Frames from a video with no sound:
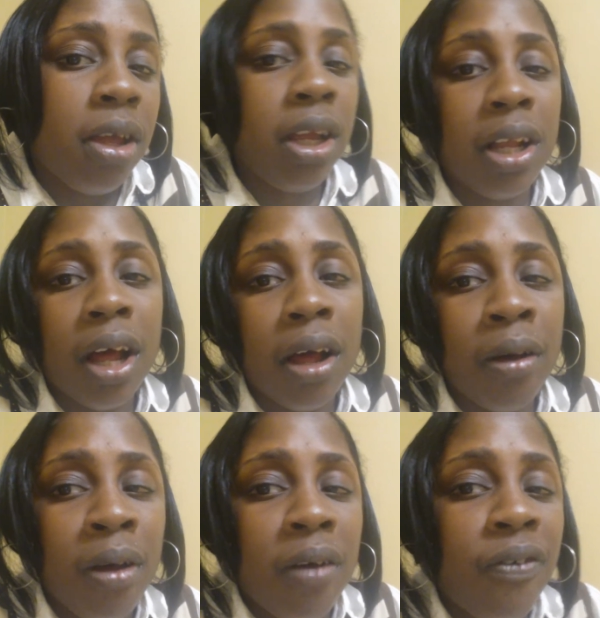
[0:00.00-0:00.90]
You
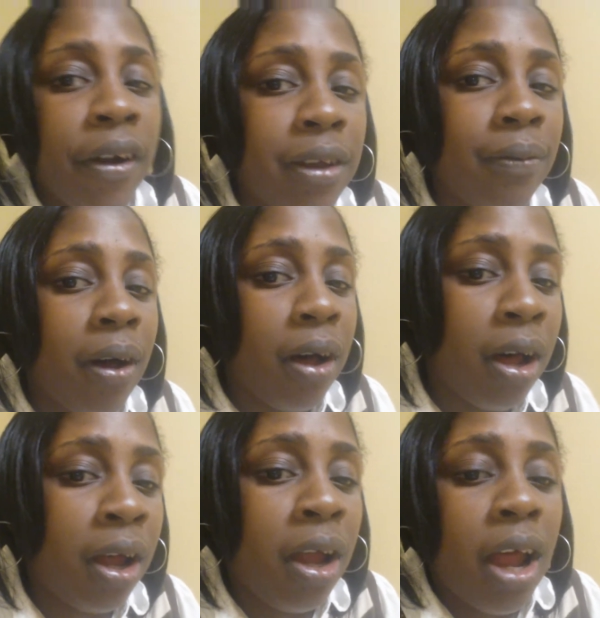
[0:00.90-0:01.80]
know, first of
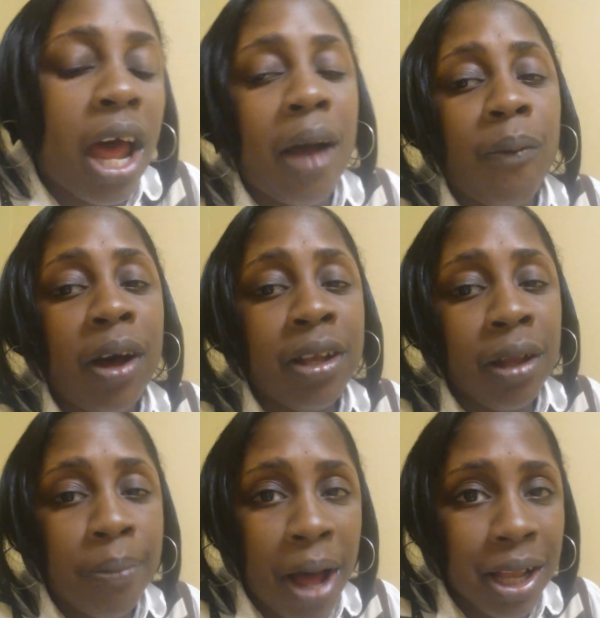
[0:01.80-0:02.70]
all, I want
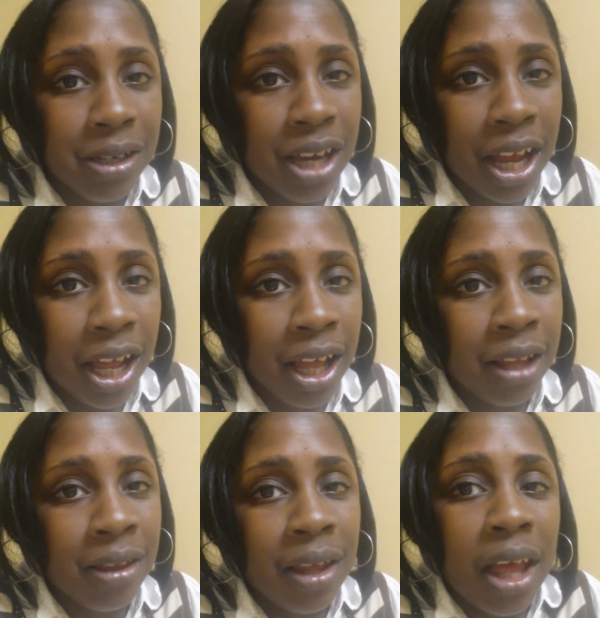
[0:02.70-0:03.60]
to
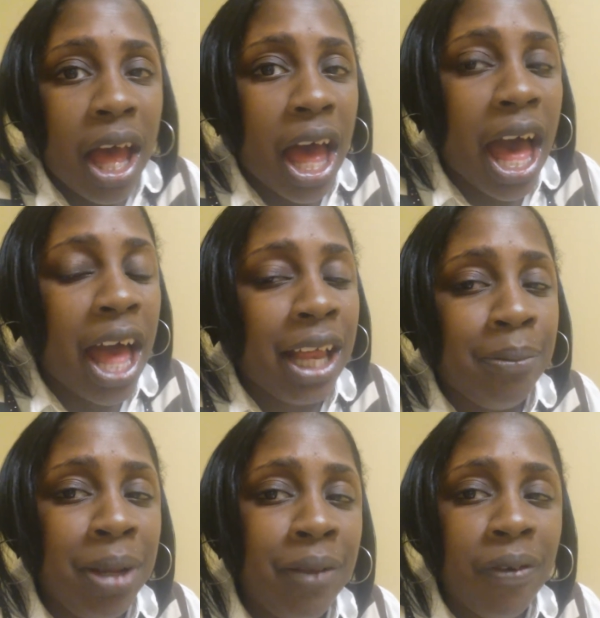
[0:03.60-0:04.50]
apologize. I
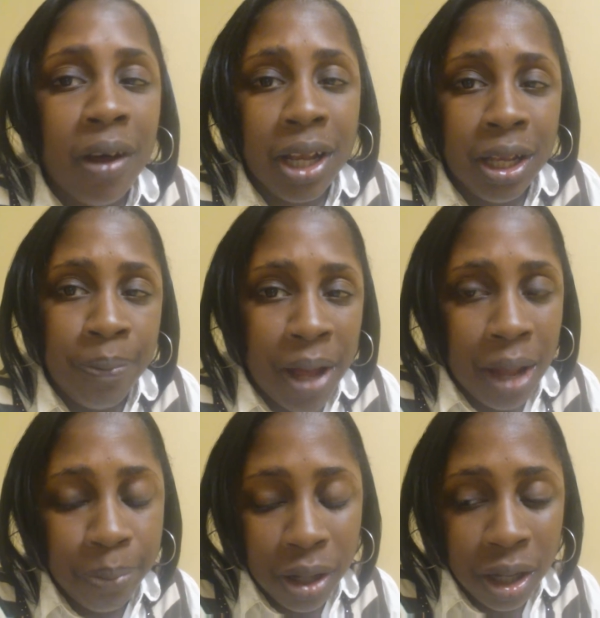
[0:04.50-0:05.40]
didn't mean for all that to
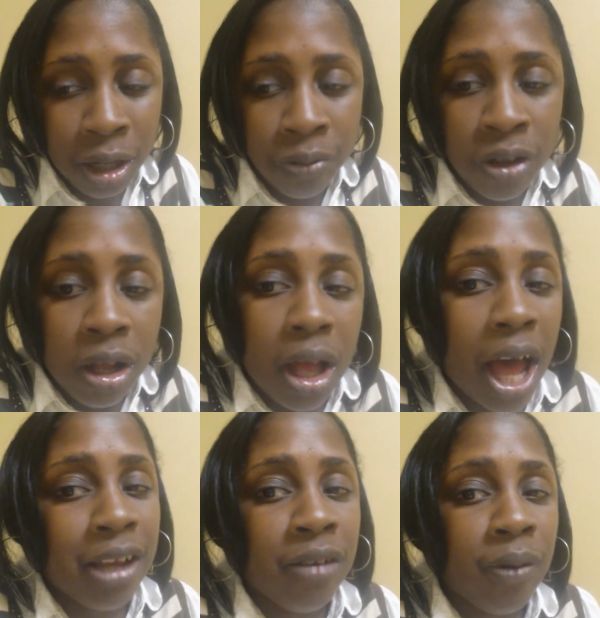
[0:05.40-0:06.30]
pop off.
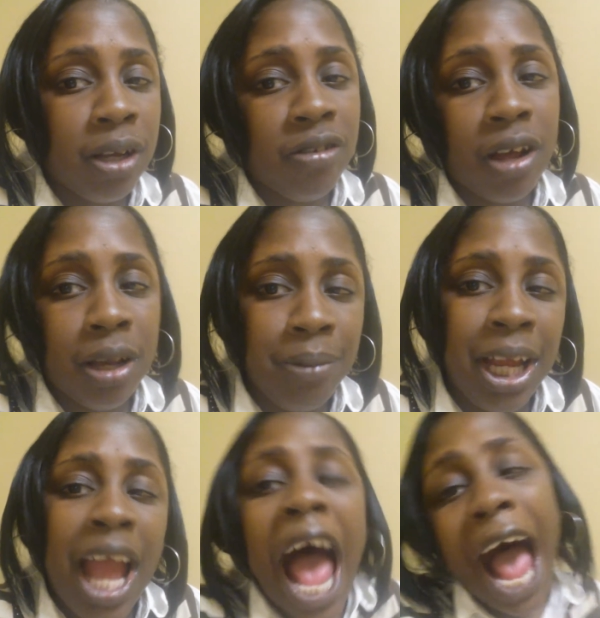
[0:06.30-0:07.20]
I just wanted y'all to
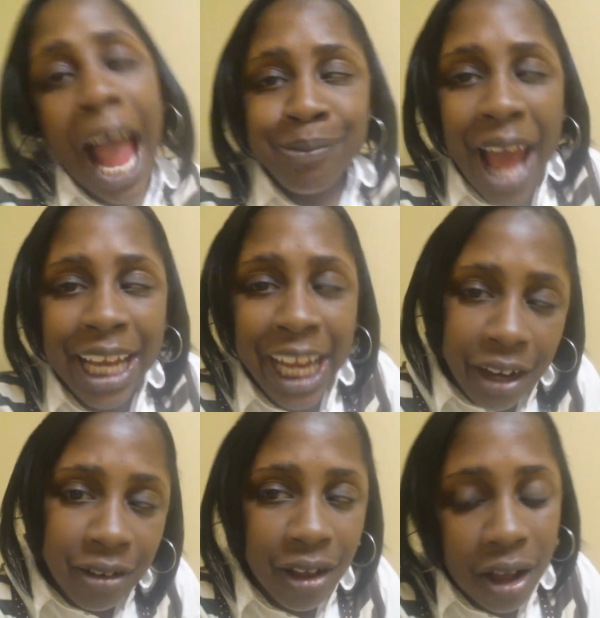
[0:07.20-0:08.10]
meet. I'm not
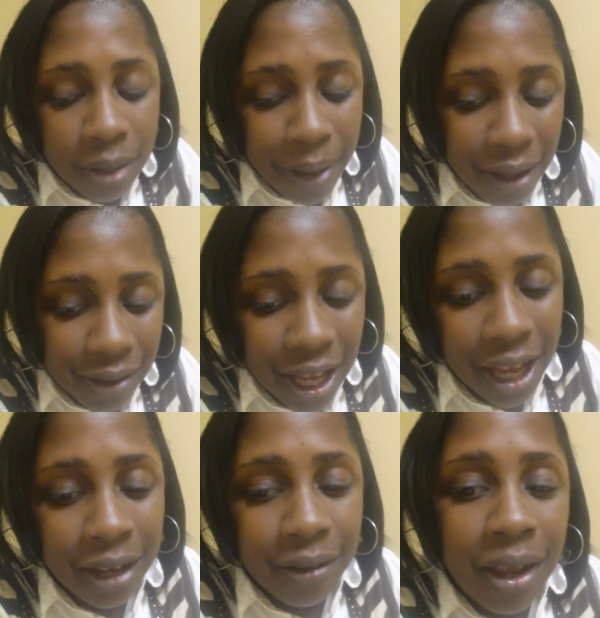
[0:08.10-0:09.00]
here to talk about
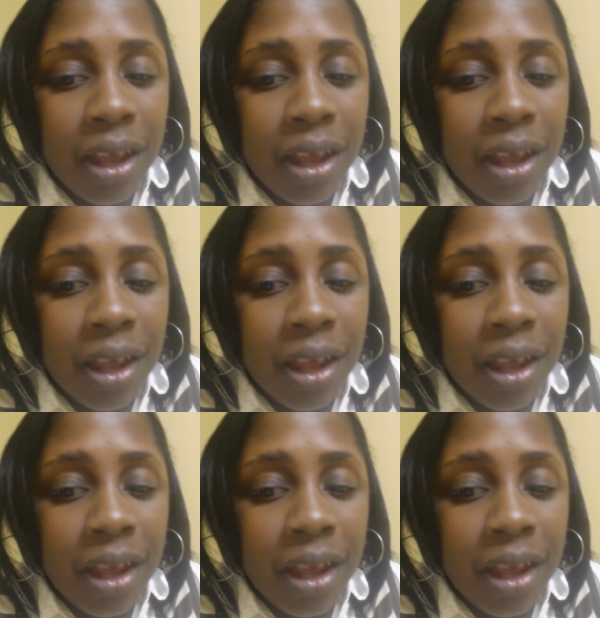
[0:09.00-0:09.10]
that.